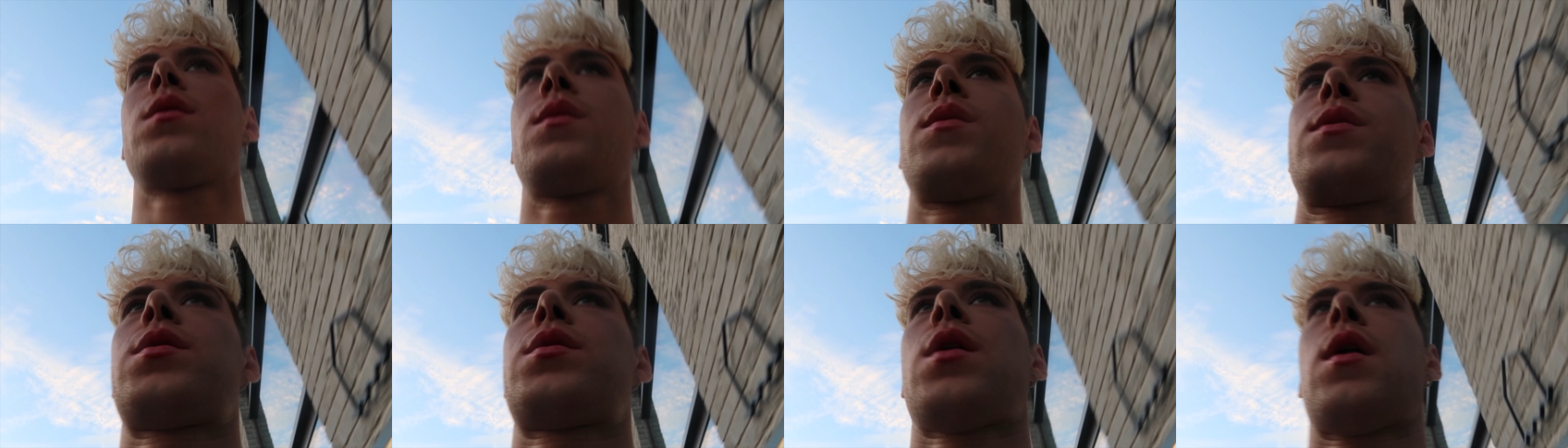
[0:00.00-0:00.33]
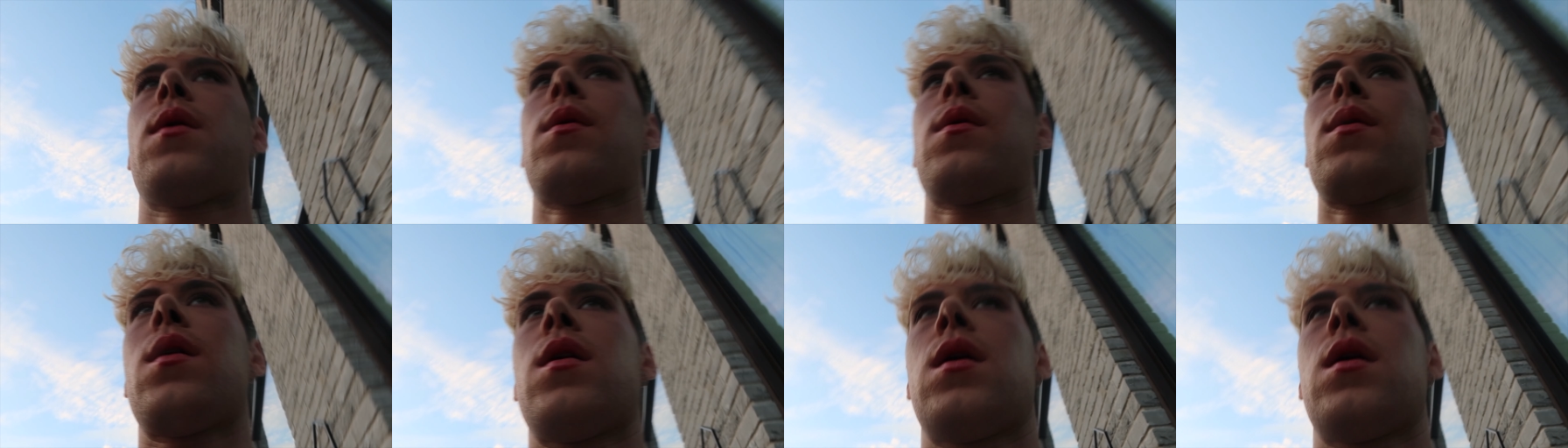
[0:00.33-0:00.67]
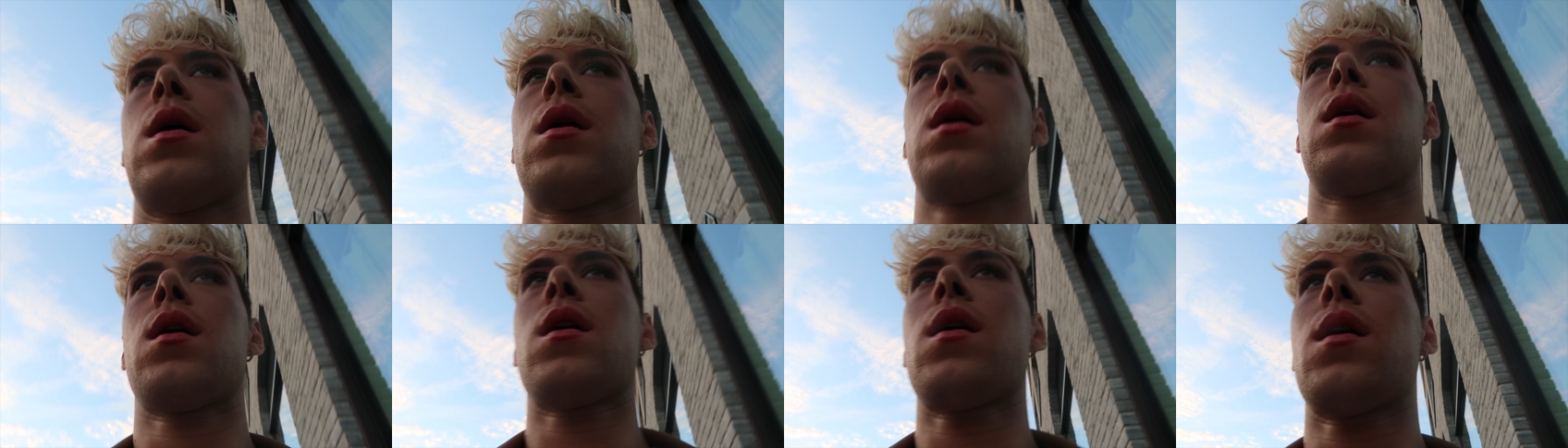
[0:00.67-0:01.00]
So
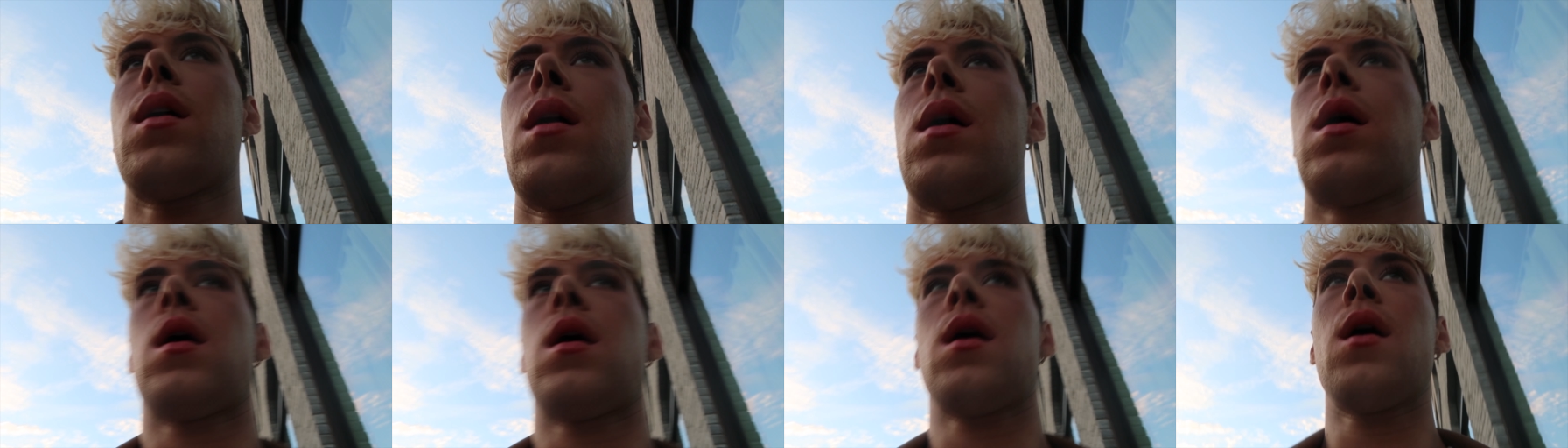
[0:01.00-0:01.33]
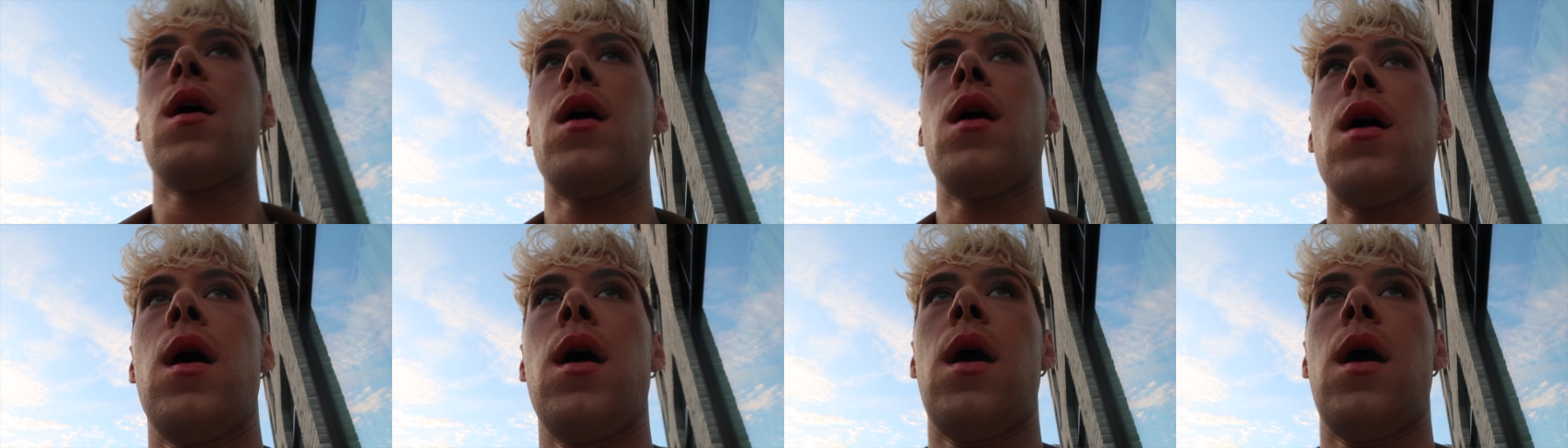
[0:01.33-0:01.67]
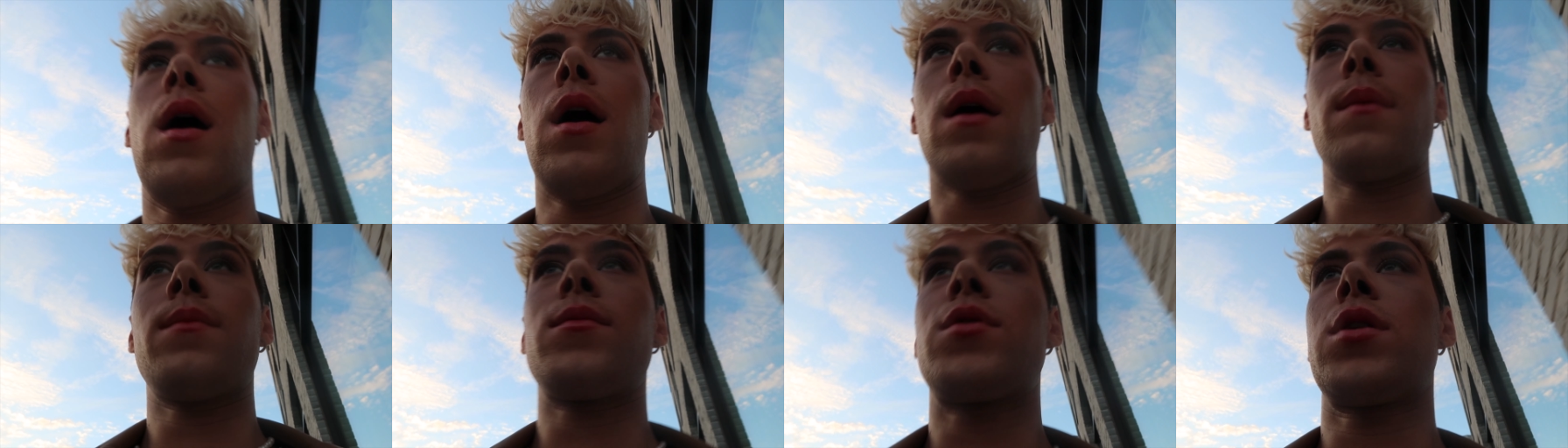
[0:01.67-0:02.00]

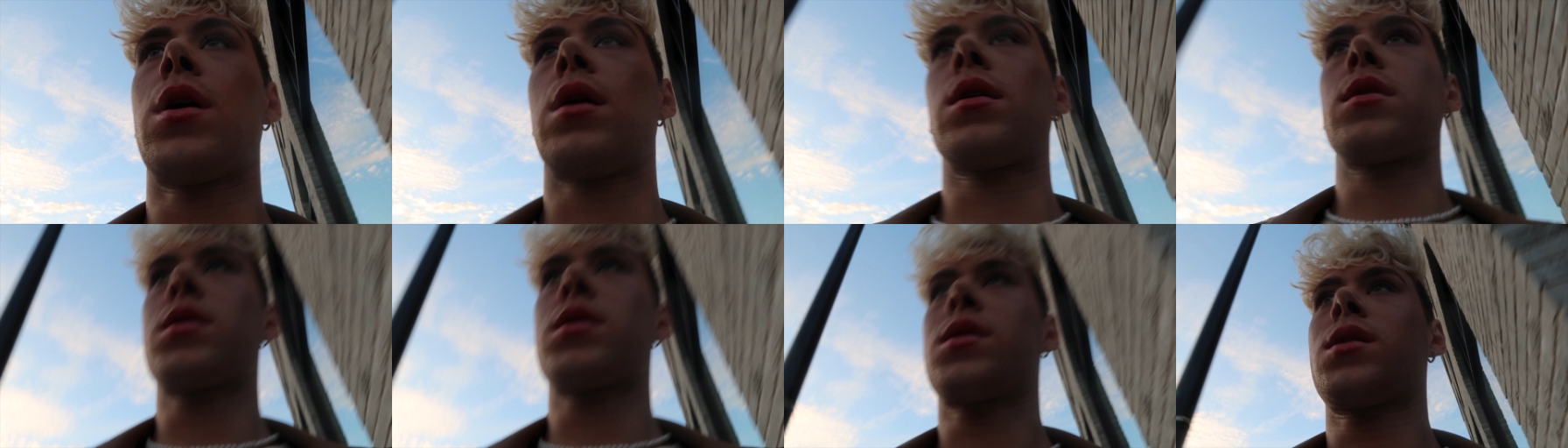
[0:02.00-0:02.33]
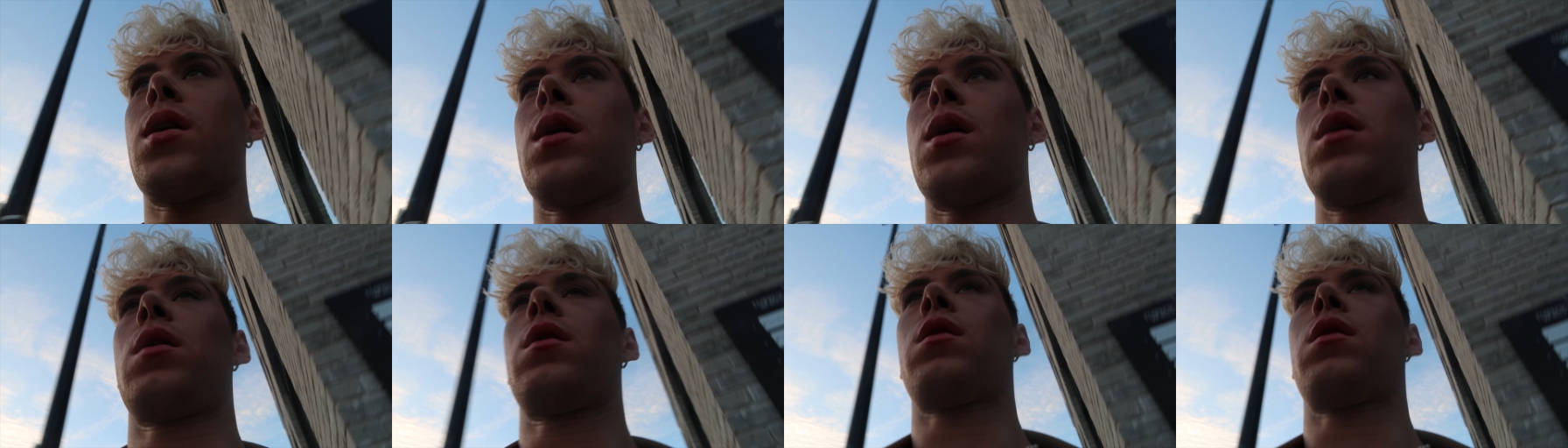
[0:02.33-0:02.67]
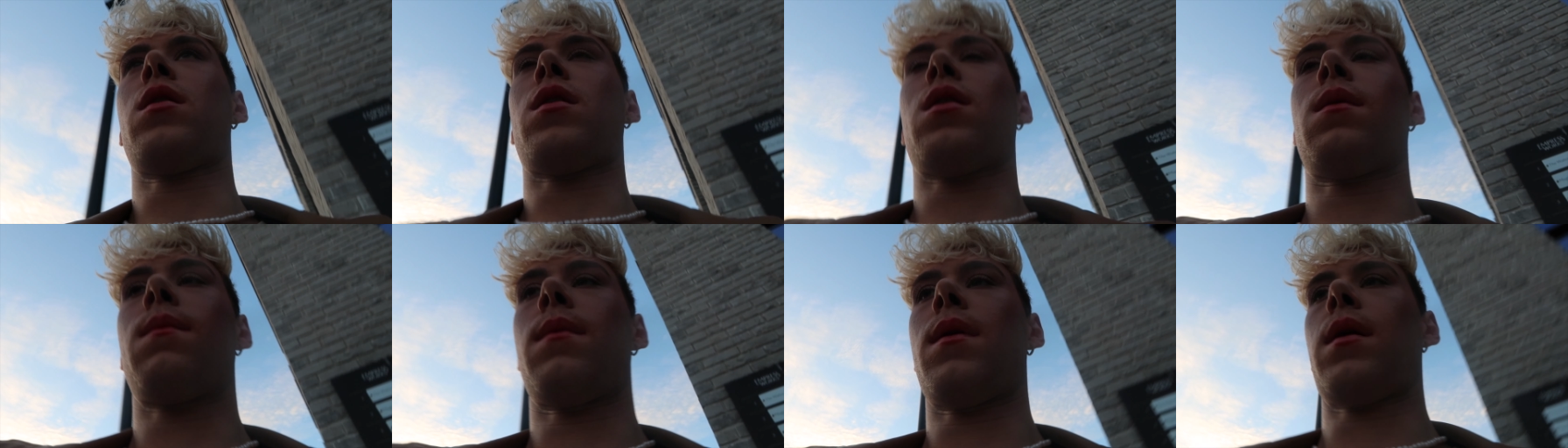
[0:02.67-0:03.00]
I'm just
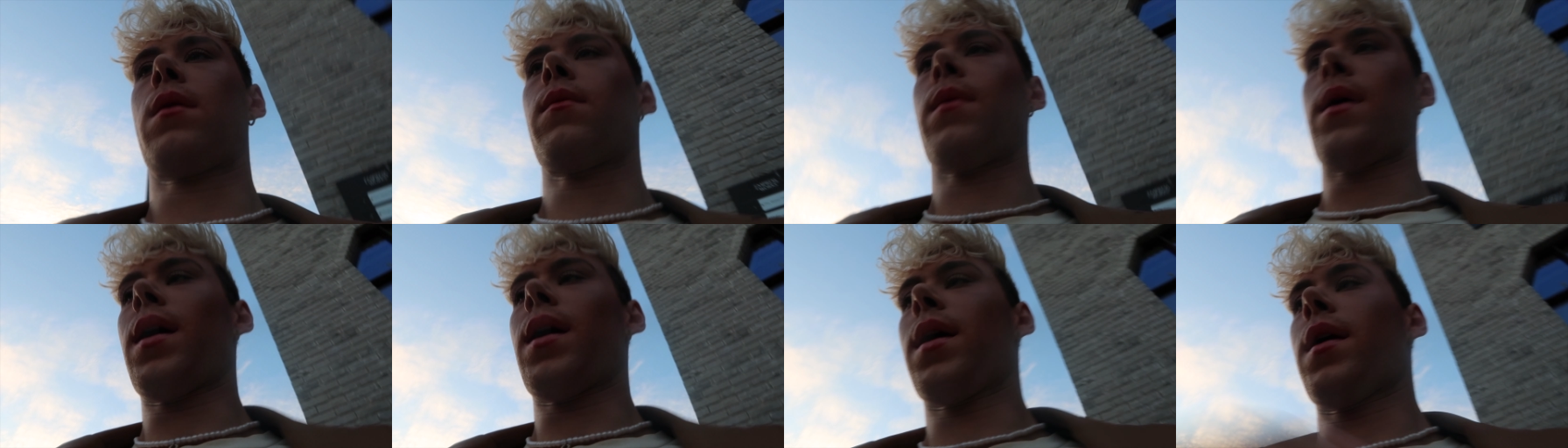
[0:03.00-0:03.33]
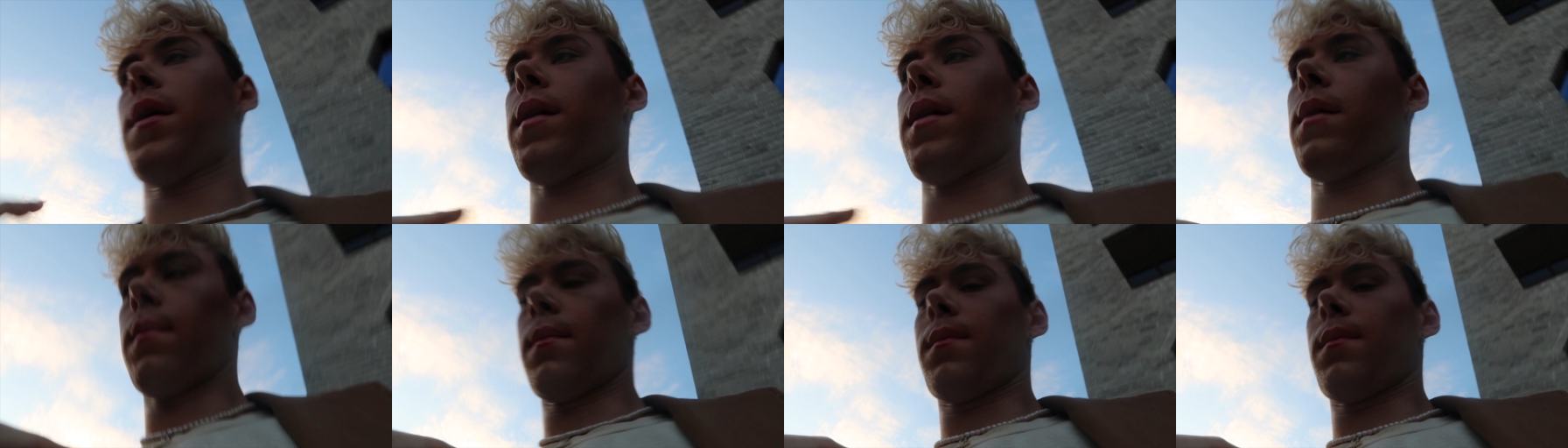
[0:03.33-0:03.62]
on my way